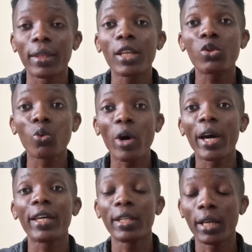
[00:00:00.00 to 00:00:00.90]
That's
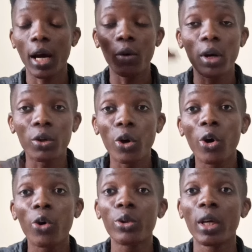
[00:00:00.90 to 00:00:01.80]
why our
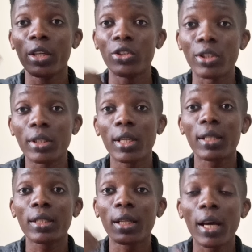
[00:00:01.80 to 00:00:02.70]
God,
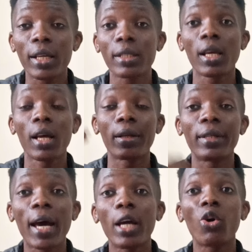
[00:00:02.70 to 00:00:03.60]
Jesus Christ,
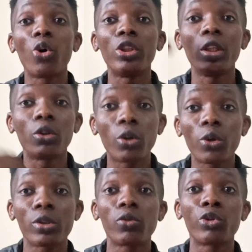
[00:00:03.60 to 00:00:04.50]
died on the
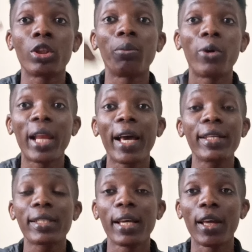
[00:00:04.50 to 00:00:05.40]
cross to
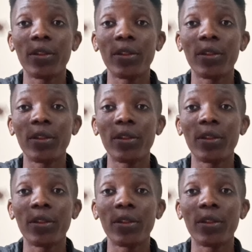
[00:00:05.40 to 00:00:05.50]
symbolize